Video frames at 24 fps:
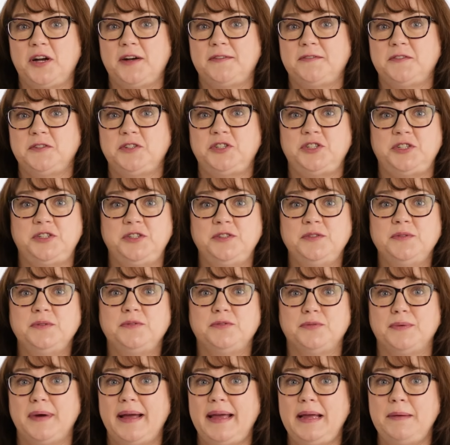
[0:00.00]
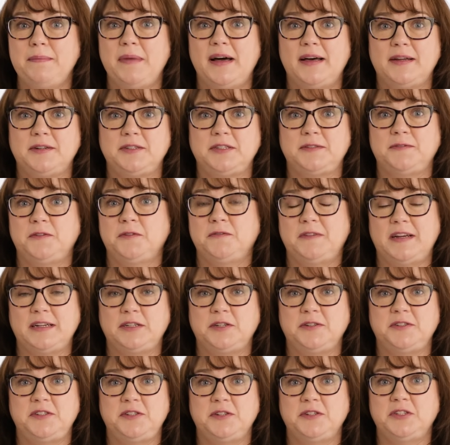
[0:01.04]
offers two great models for
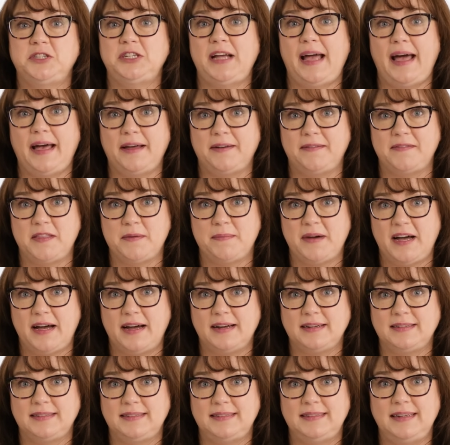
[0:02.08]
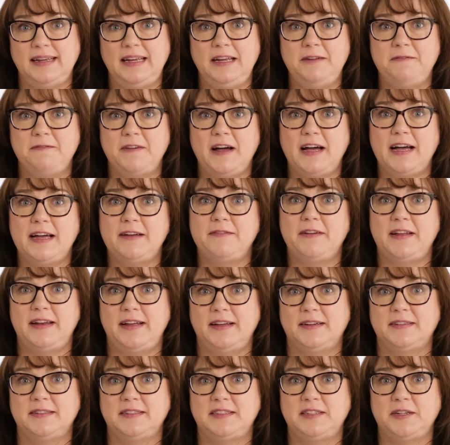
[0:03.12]
vector search out of the box, E five and
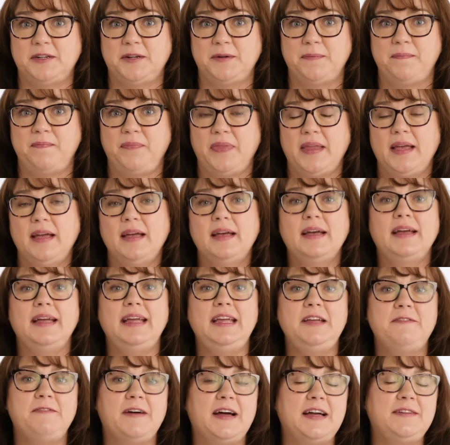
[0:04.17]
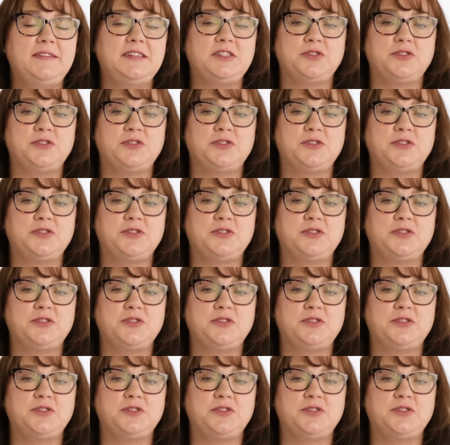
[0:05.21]
ELSER. E five